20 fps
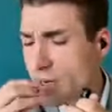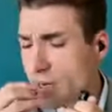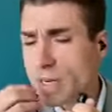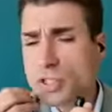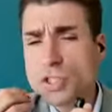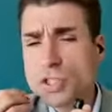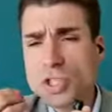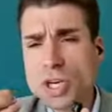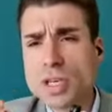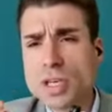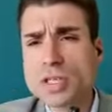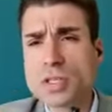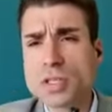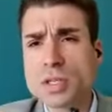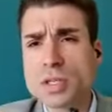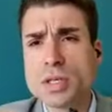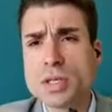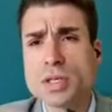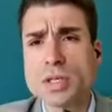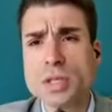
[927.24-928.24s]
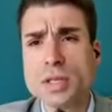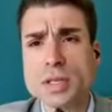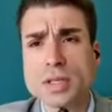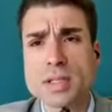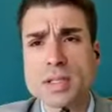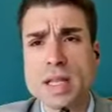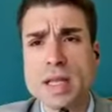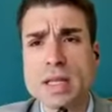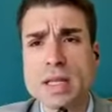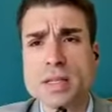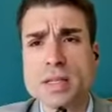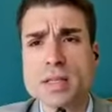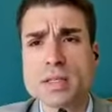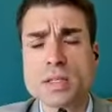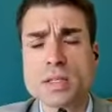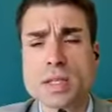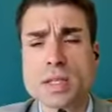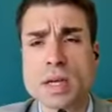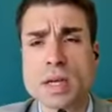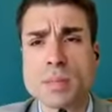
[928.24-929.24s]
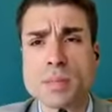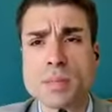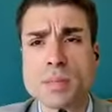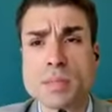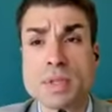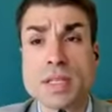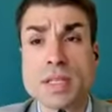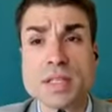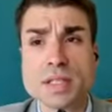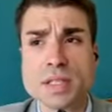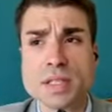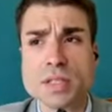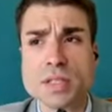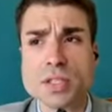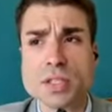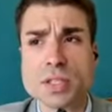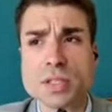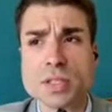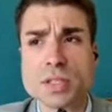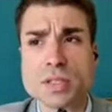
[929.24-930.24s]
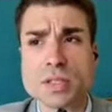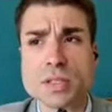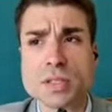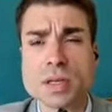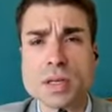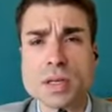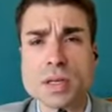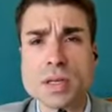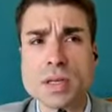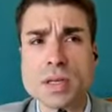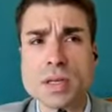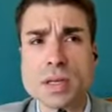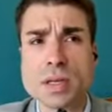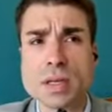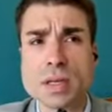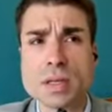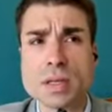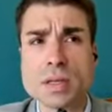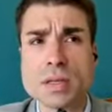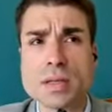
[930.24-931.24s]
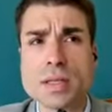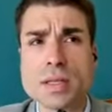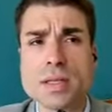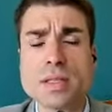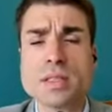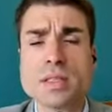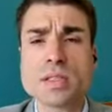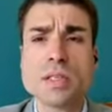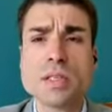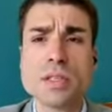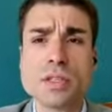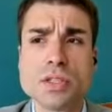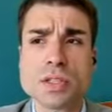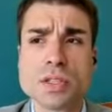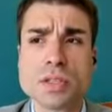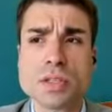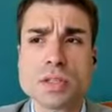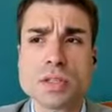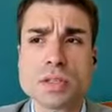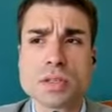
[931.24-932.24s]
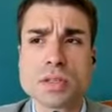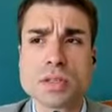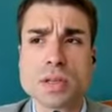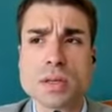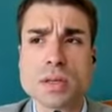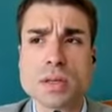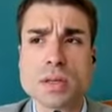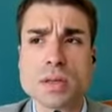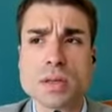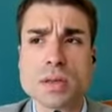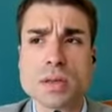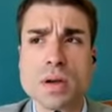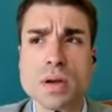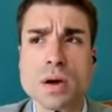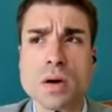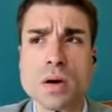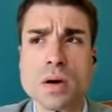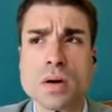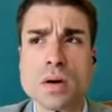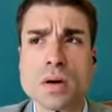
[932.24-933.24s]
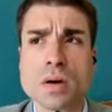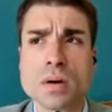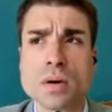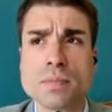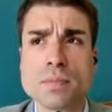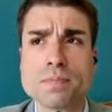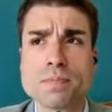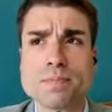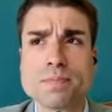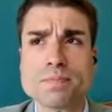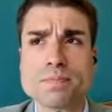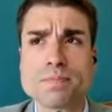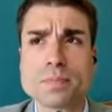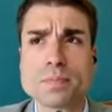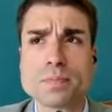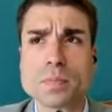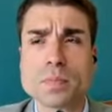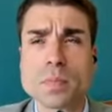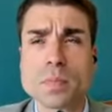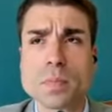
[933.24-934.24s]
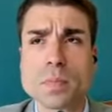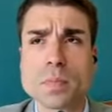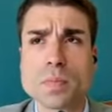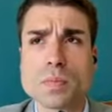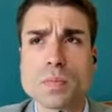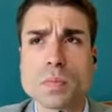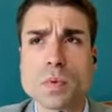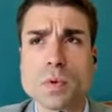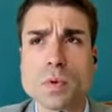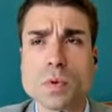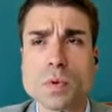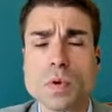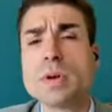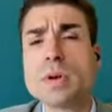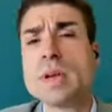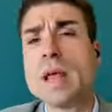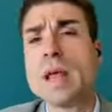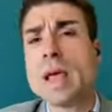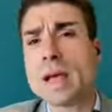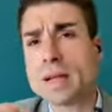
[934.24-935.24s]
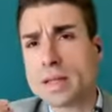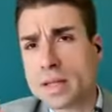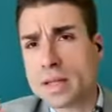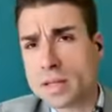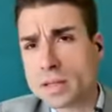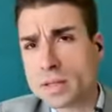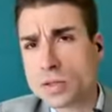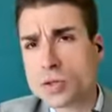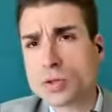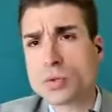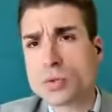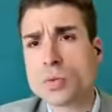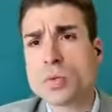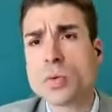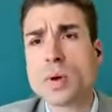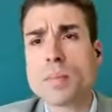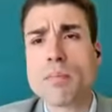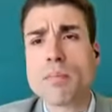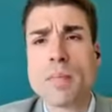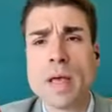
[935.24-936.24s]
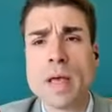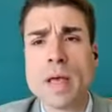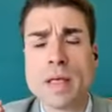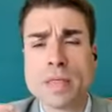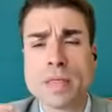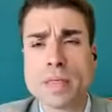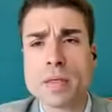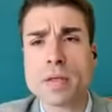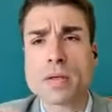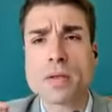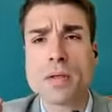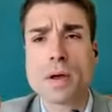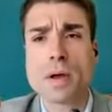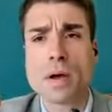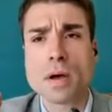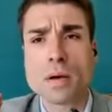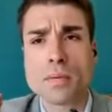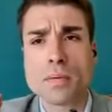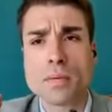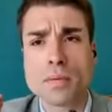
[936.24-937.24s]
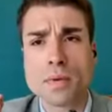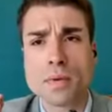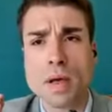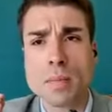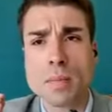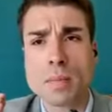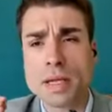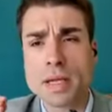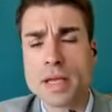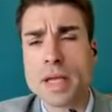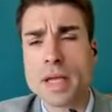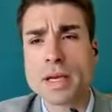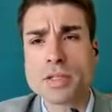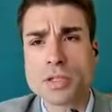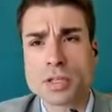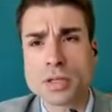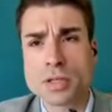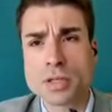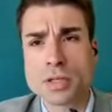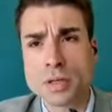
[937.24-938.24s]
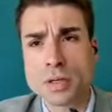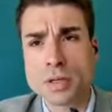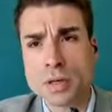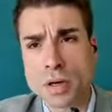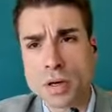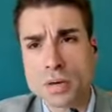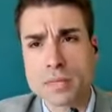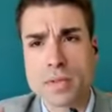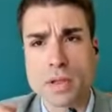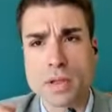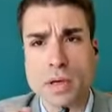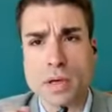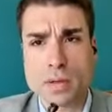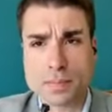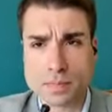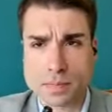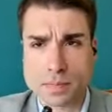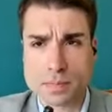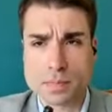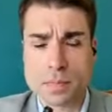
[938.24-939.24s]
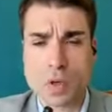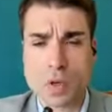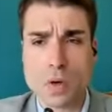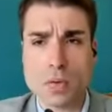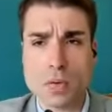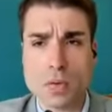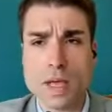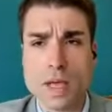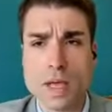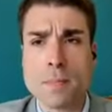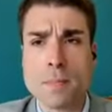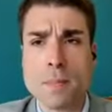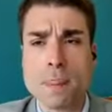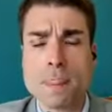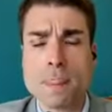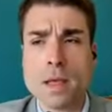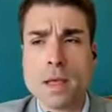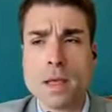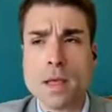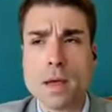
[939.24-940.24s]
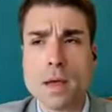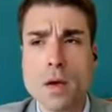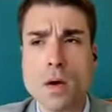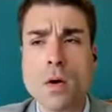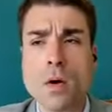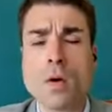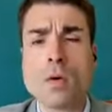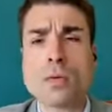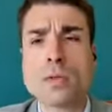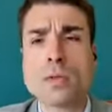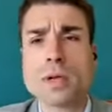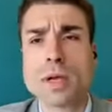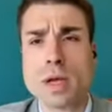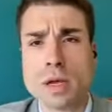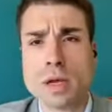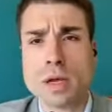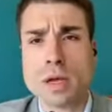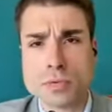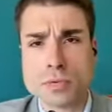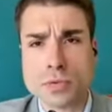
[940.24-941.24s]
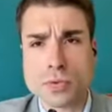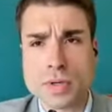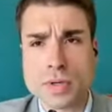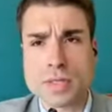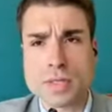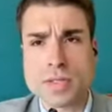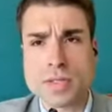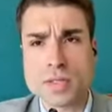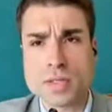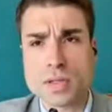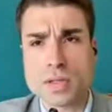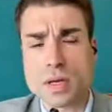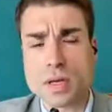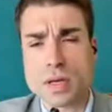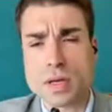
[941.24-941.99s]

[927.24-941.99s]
when a judge states some decisions, the decisions are connected to a method of application of law. Okay, all the countries